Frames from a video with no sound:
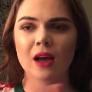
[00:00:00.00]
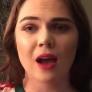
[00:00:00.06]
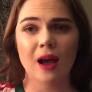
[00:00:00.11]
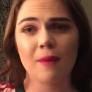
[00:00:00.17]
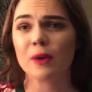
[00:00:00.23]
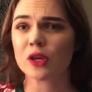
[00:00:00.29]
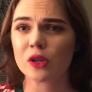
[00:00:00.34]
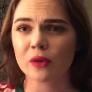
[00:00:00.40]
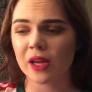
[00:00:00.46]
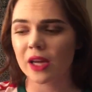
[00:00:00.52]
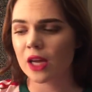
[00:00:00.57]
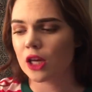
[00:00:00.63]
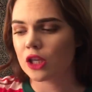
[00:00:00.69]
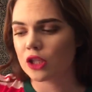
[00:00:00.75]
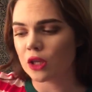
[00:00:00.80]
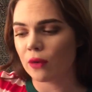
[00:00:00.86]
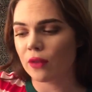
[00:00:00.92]
I'm gonna do
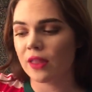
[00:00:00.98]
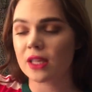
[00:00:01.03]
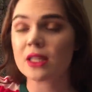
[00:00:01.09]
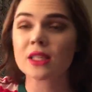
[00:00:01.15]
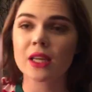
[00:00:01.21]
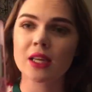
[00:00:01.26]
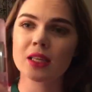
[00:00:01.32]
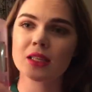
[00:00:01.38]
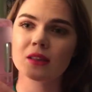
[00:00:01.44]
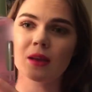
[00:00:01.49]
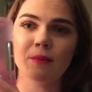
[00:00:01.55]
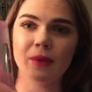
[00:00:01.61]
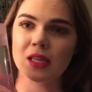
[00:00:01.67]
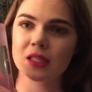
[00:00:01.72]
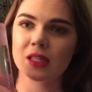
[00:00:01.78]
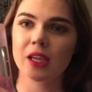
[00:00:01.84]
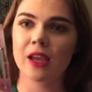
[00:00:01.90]
it. So this is
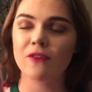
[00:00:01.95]
amazing.